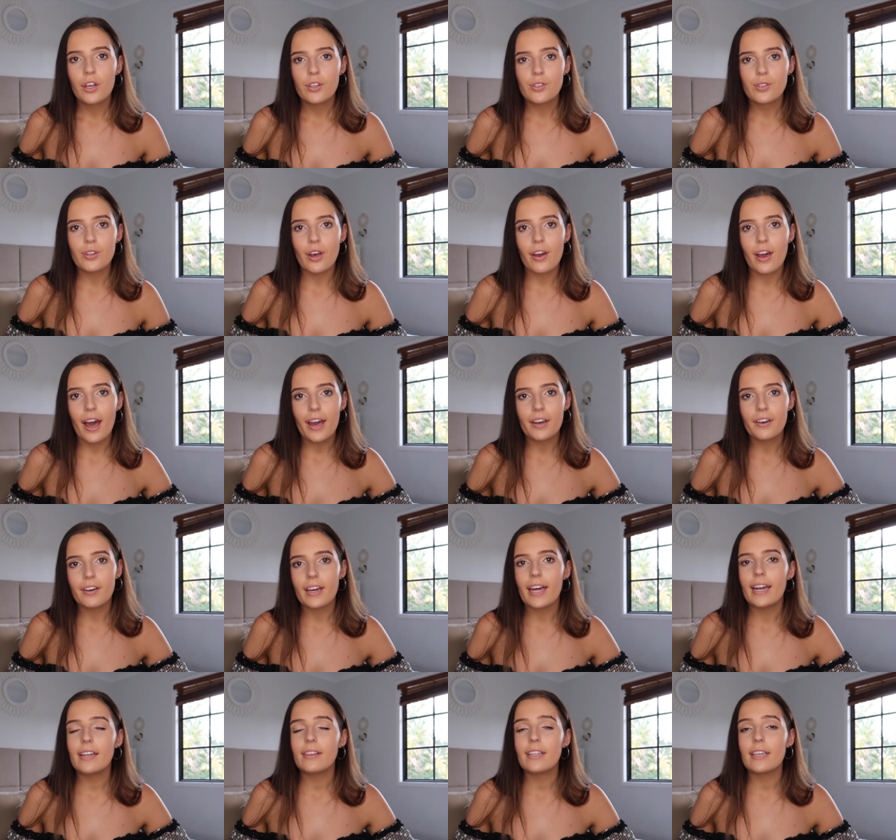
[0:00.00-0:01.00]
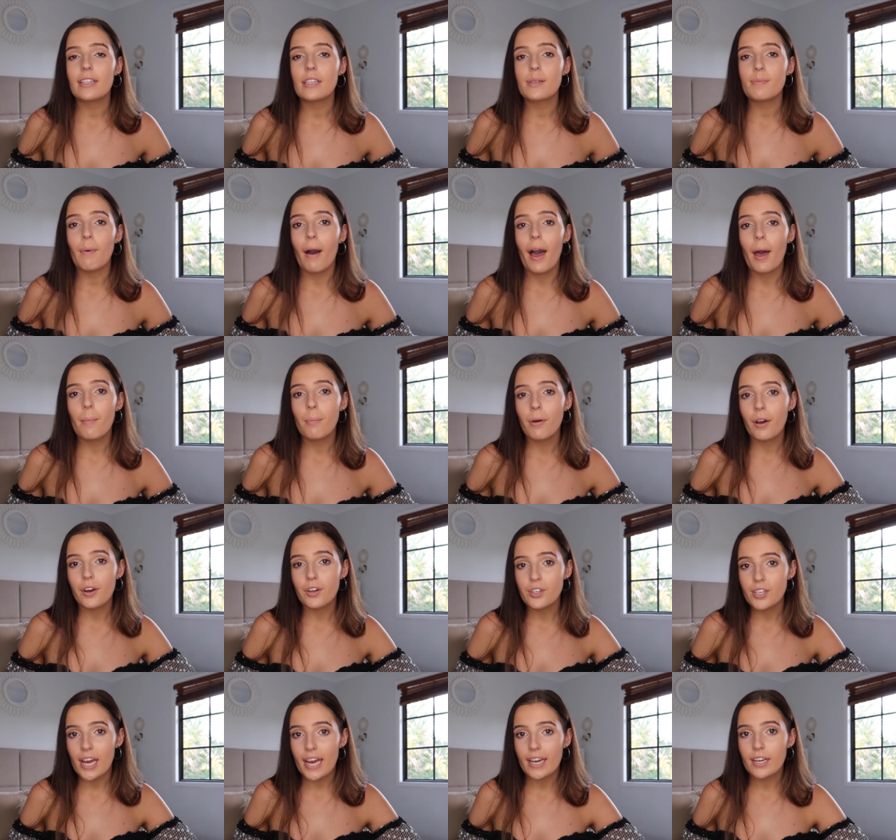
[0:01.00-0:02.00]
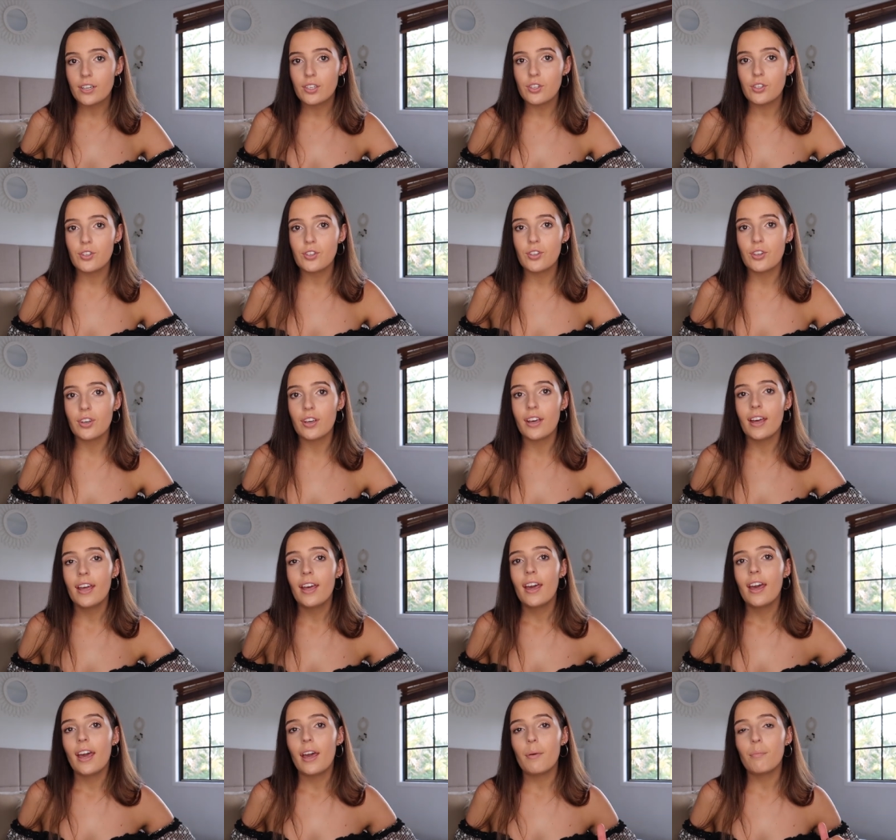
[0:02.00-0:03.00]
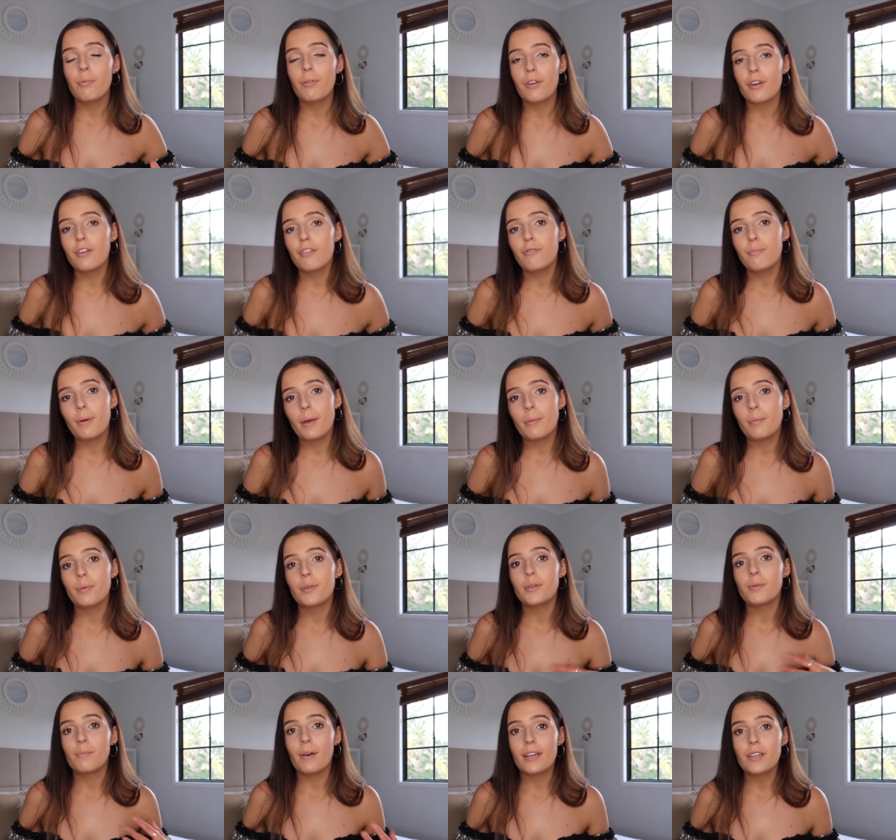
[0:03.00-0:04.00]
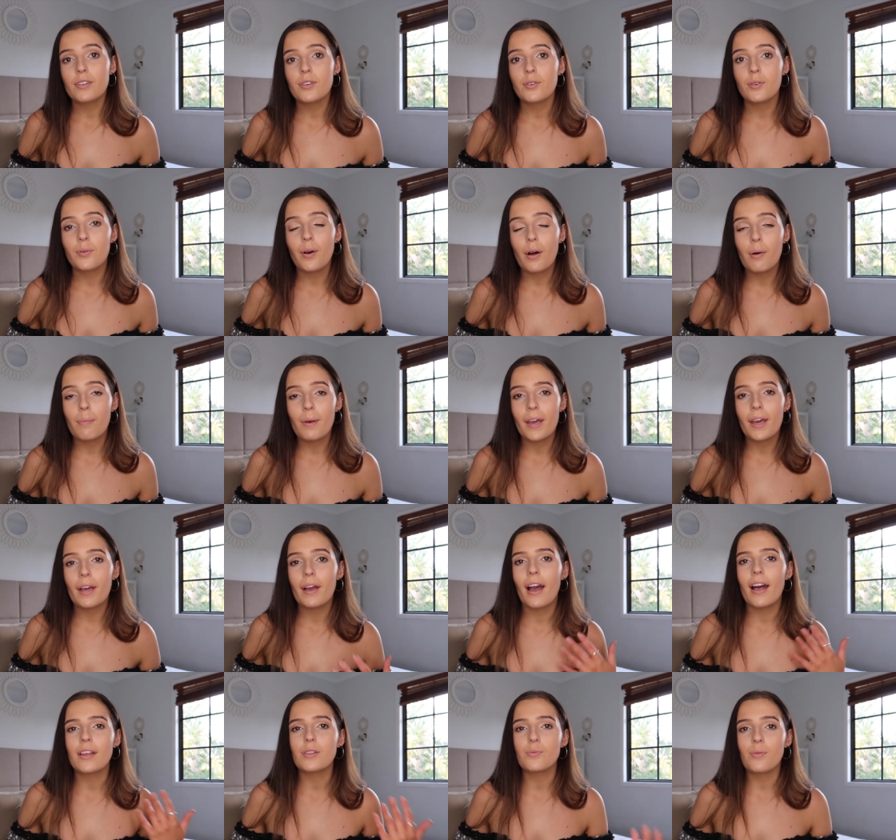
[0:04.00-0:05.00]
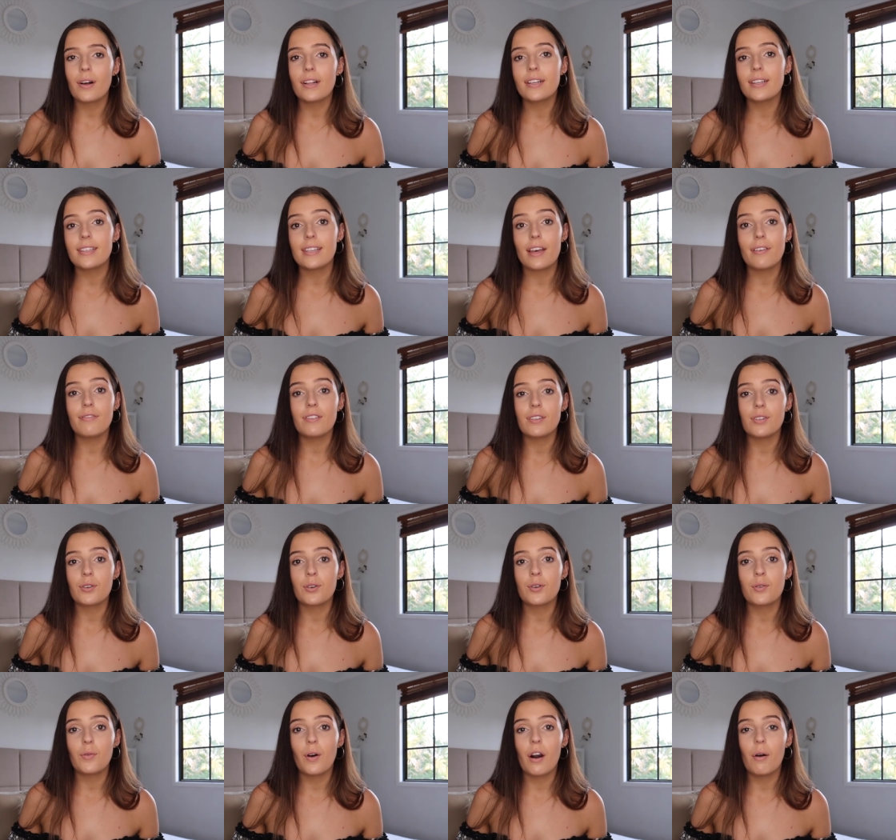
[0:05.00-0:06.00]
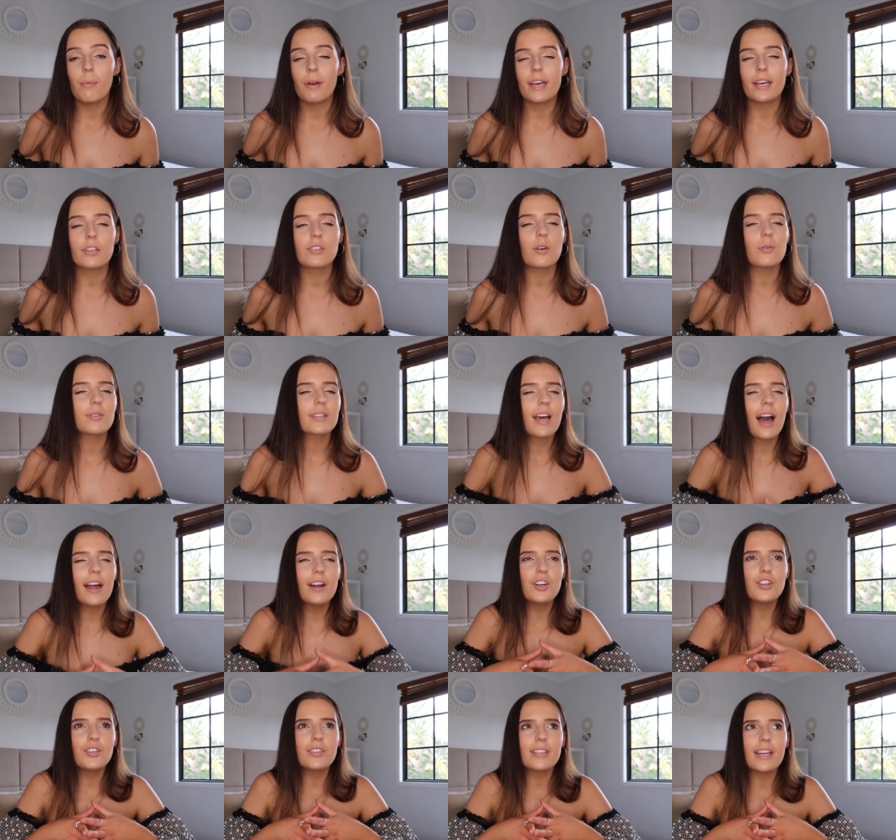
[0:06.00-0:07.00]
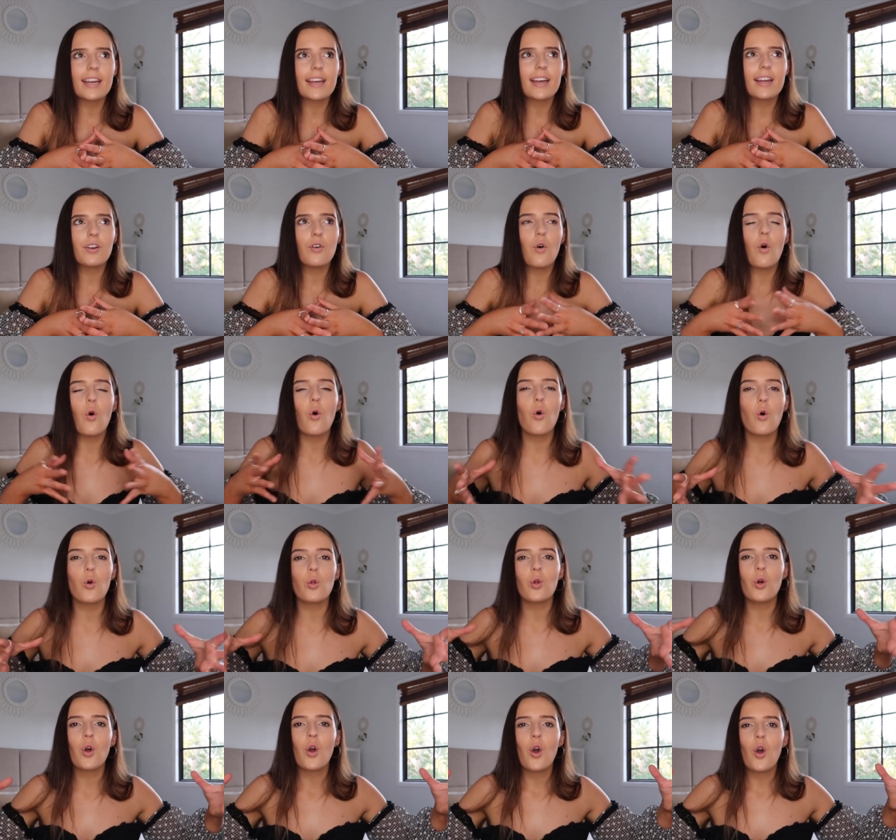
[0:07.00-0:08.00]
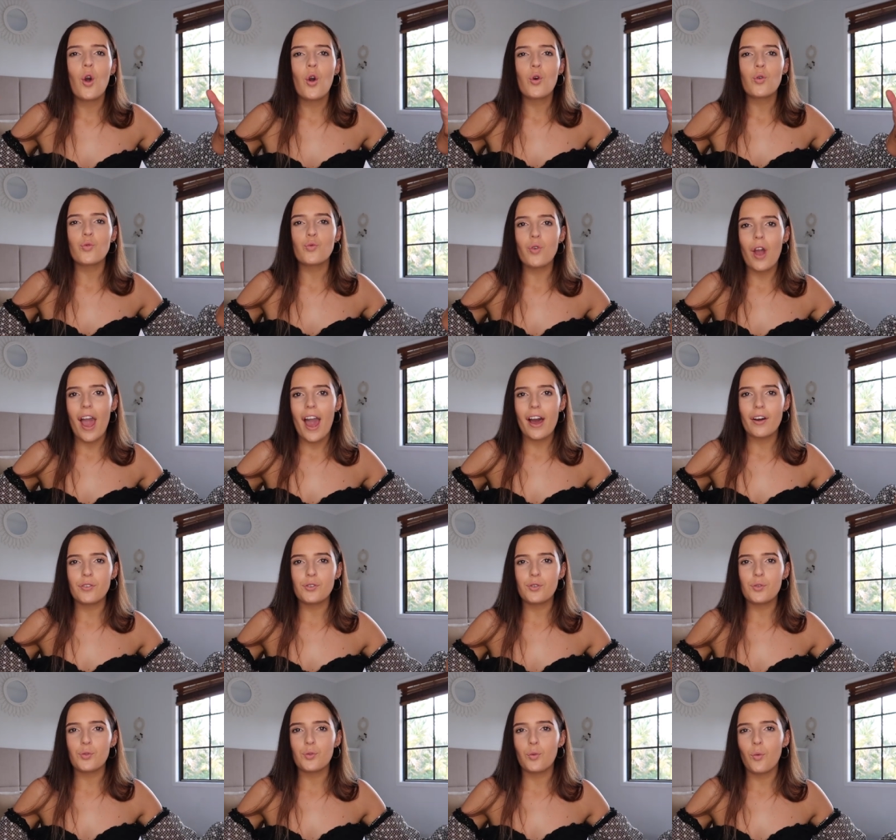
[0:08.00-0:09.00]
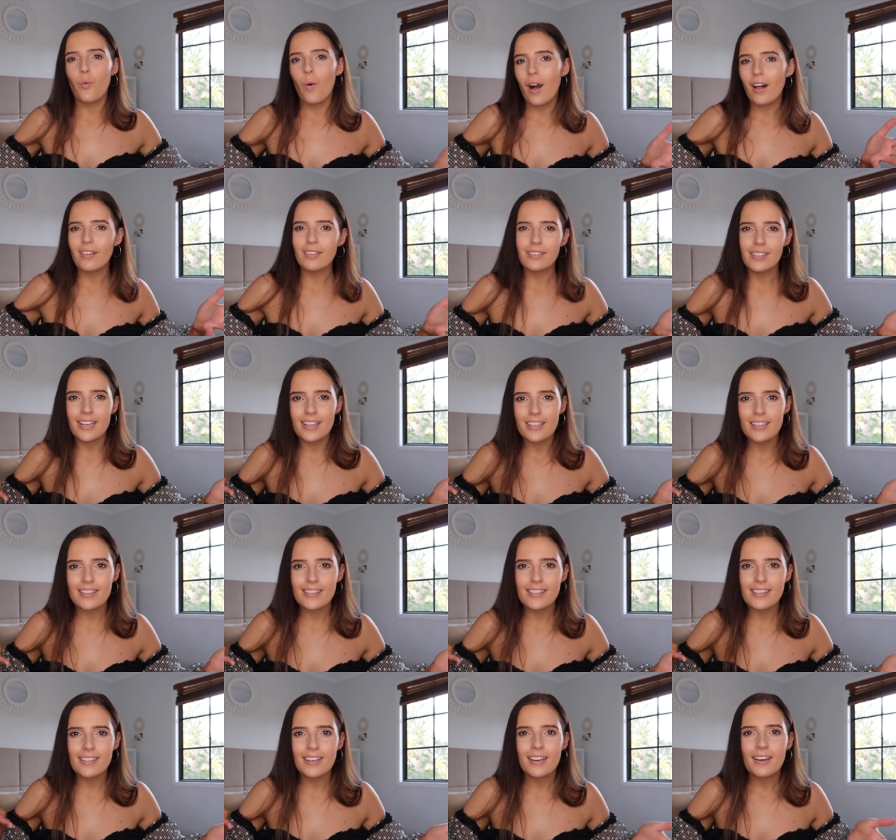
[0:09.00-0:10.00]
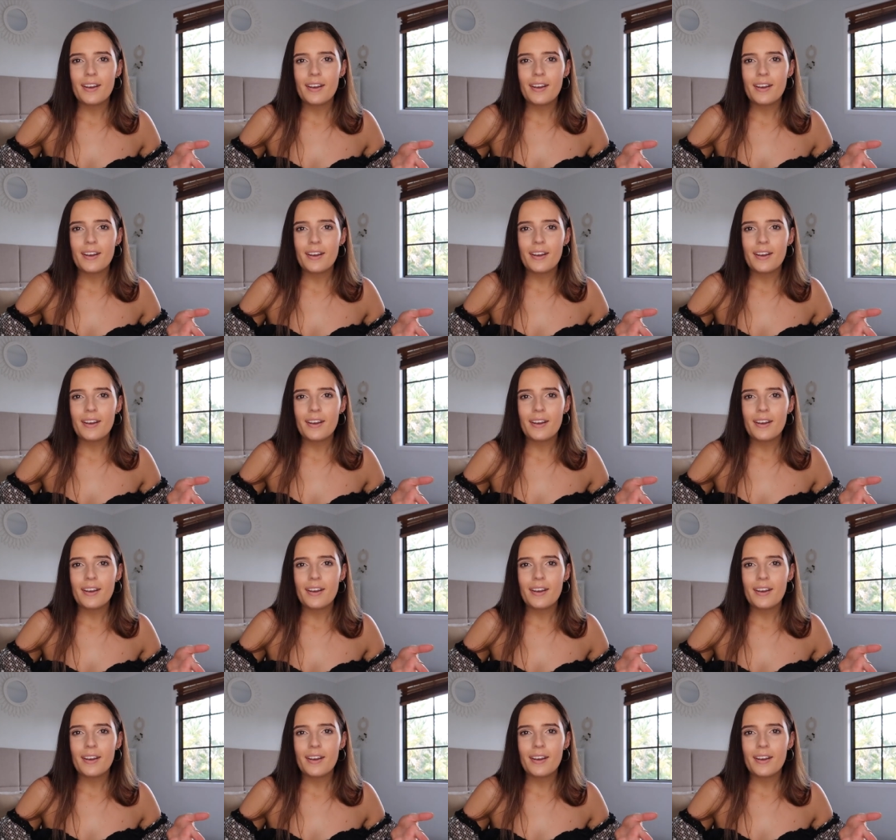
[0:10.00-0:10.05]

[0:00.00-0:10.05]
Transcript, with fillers: So I created the Inspire Project to improve people's mental well-being as well as their physical well-being. So it was kind of just like an all-round wellness